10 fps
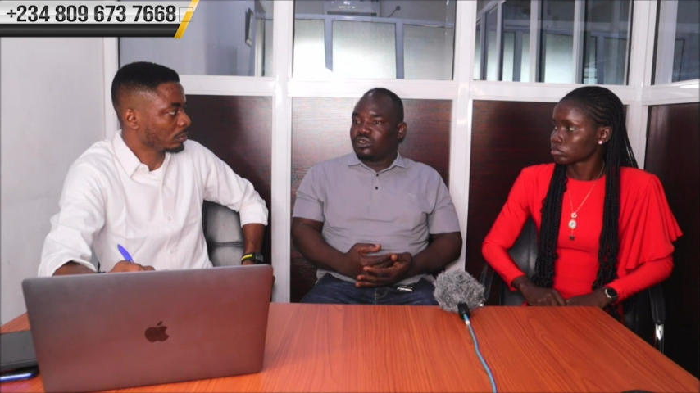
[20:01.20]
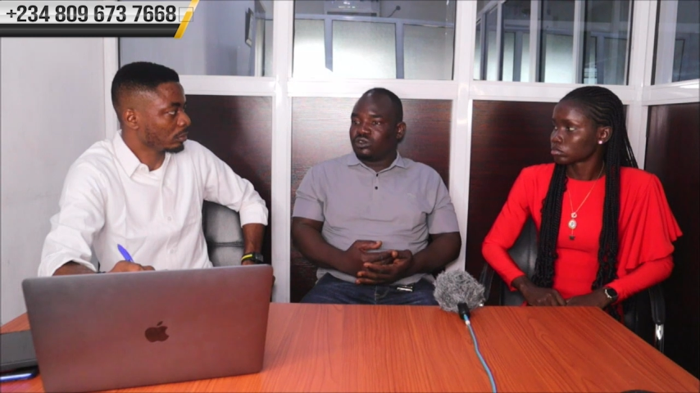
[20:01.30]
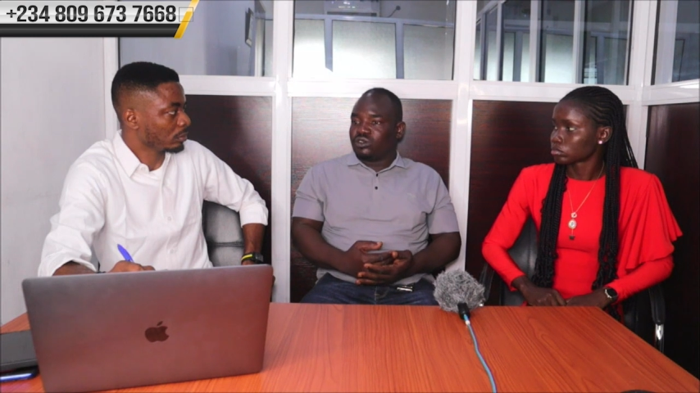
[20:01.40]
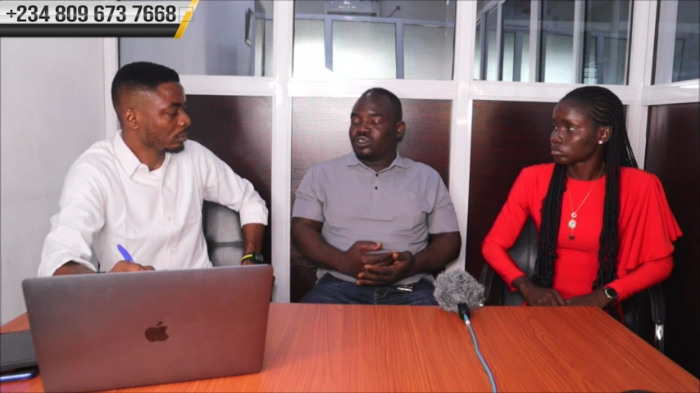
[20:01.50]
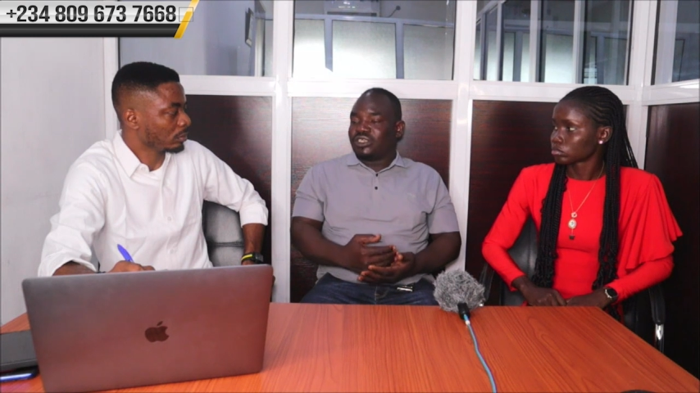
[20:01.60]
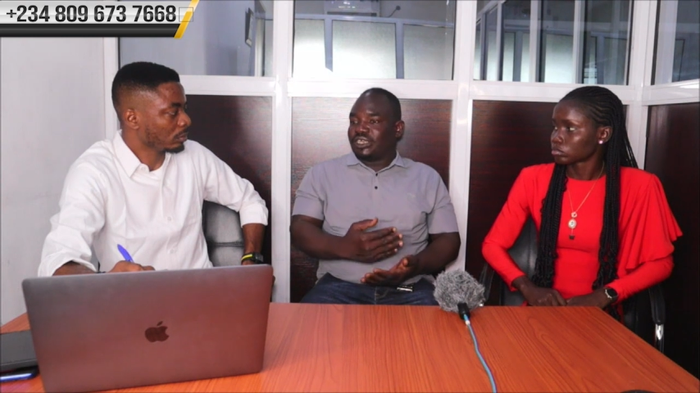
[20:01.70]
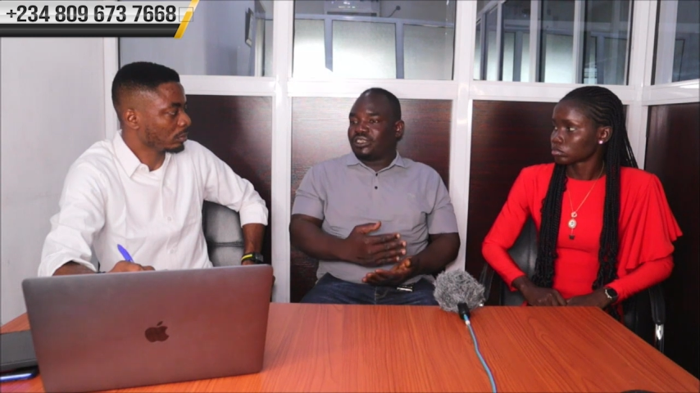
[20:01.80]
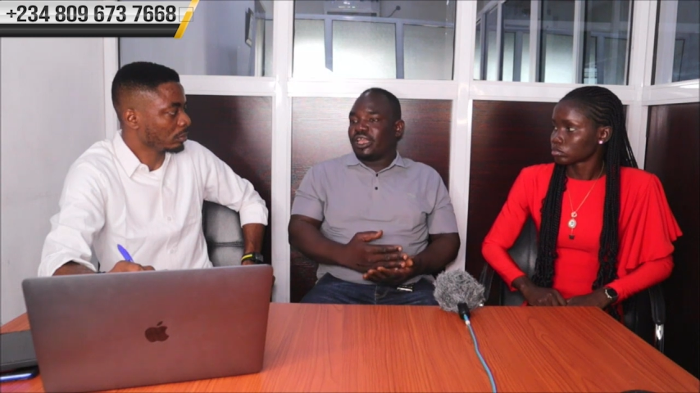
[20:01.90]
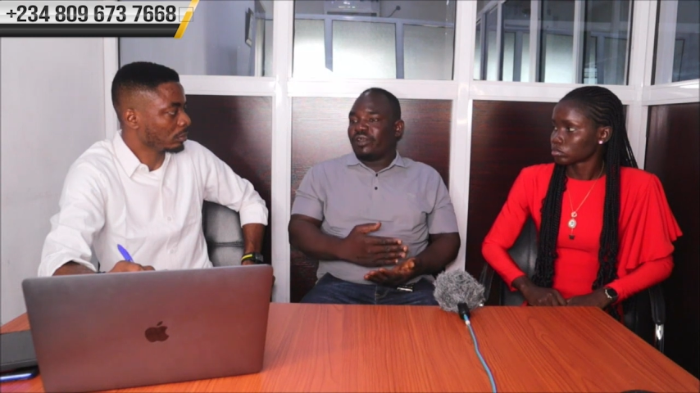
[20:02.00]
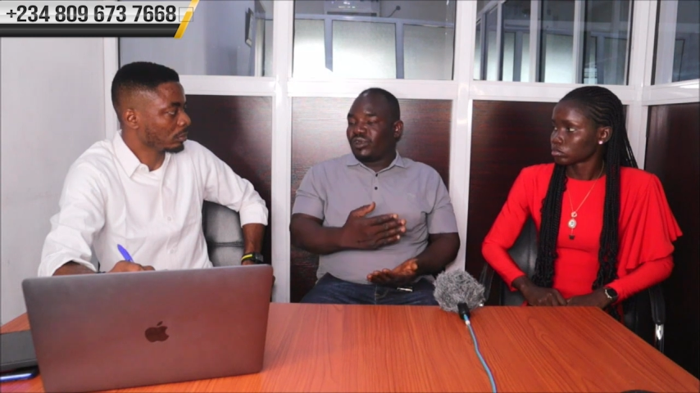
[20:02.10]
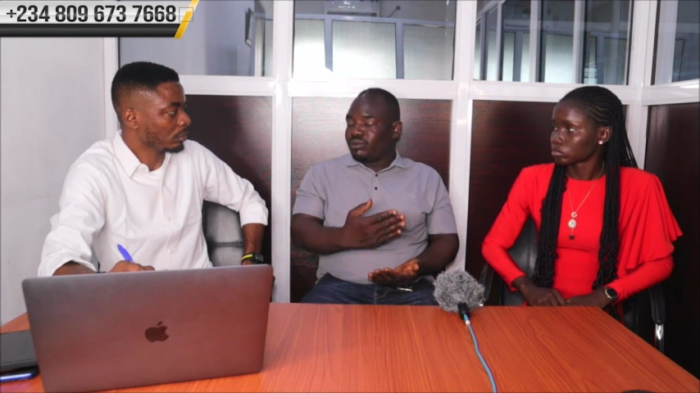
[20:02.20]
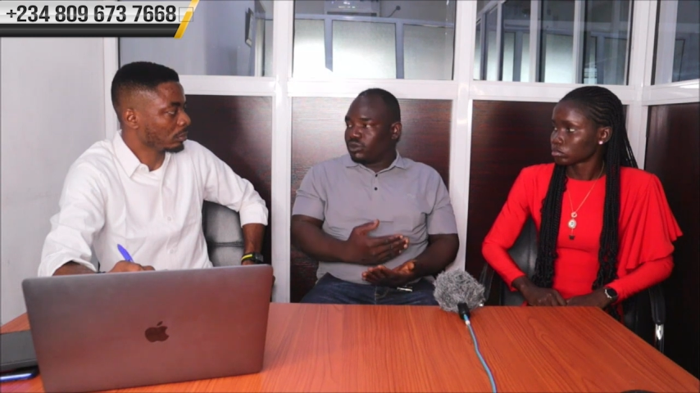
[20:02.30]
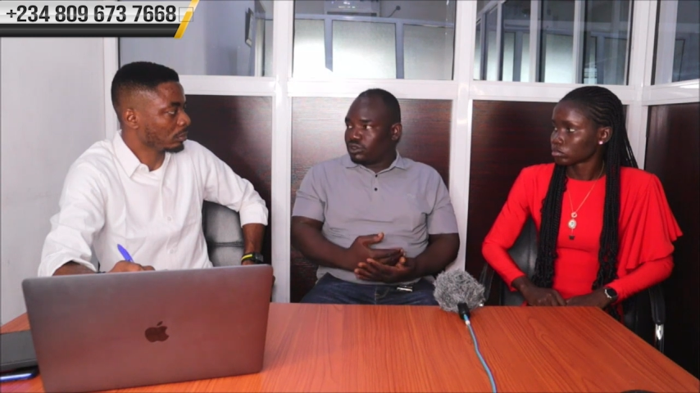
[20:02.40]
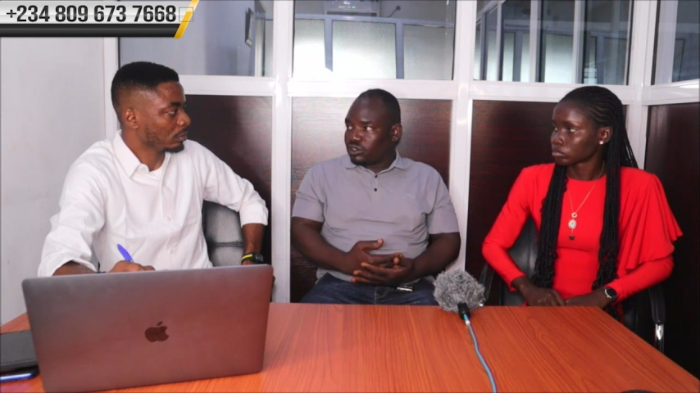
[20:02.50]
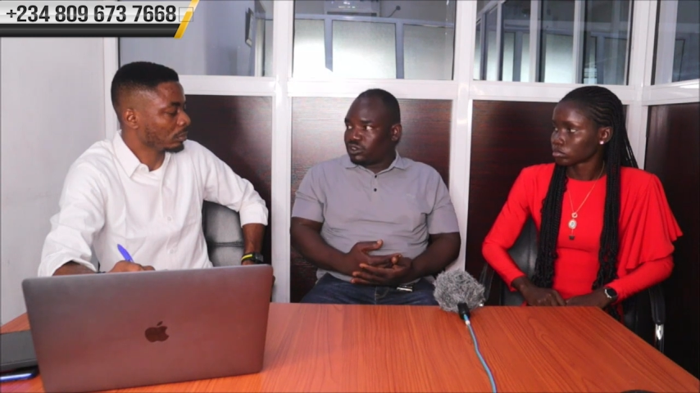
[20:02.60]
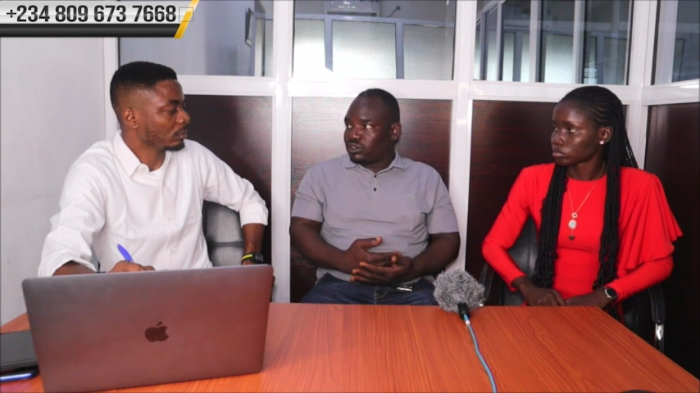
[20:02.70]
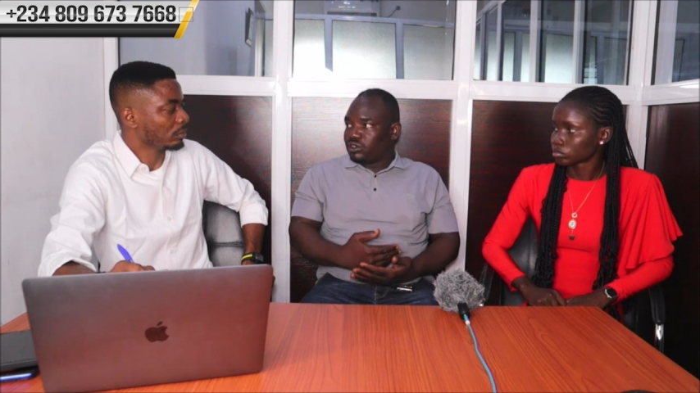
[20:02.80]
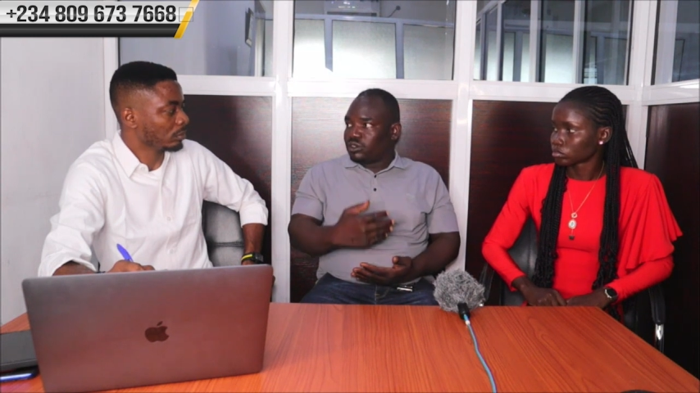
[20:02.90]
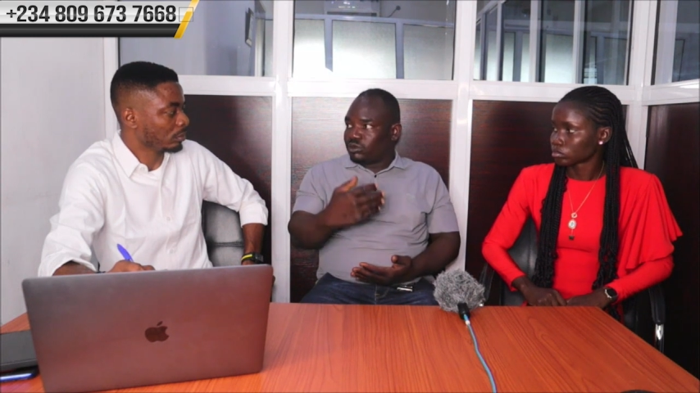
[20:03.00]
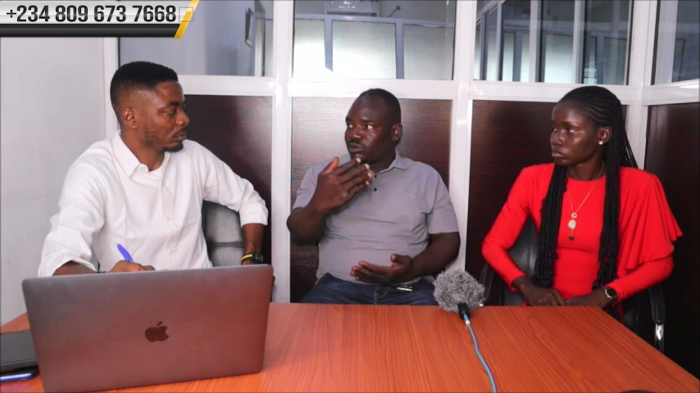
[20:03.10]
Speaker 1: Just that every month
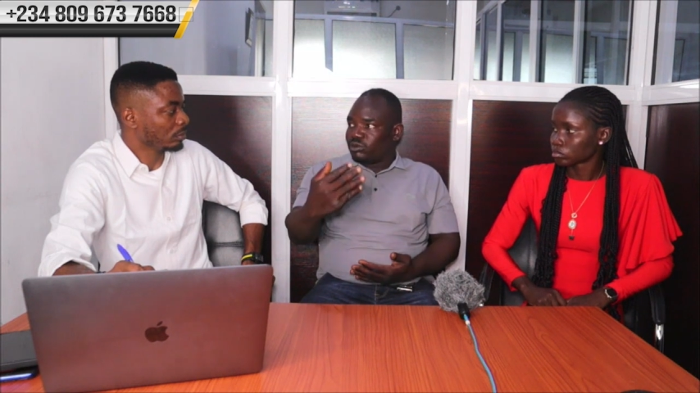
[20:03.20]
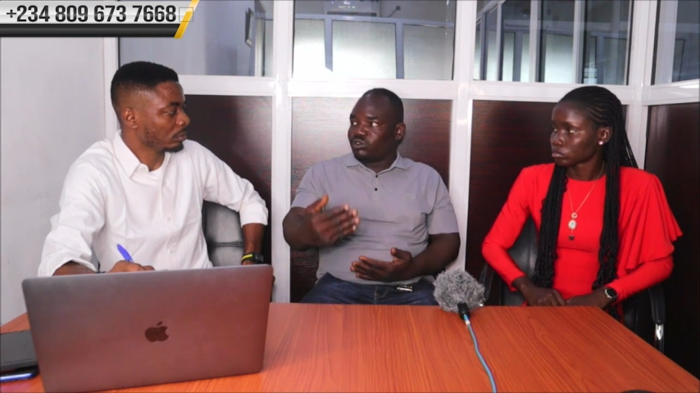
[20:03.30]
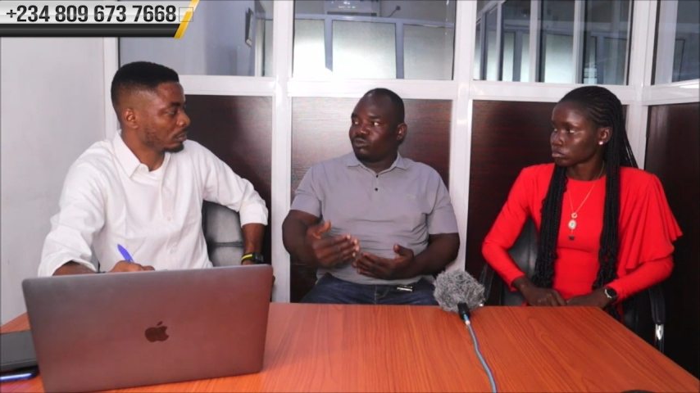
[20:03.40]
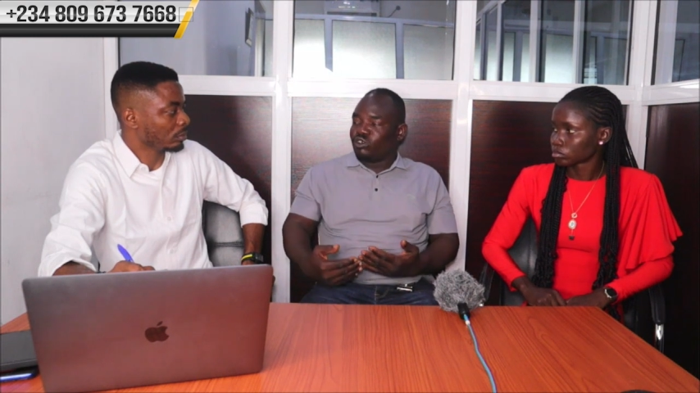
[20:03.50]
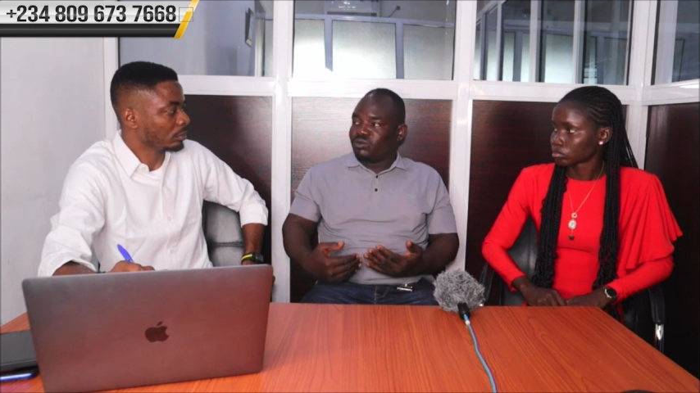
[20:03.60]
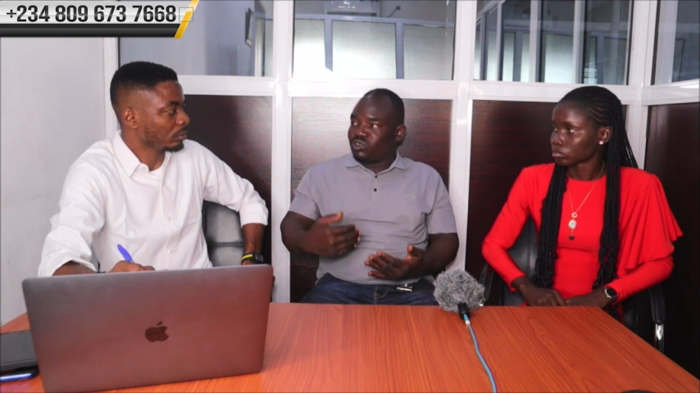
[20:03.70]
you must be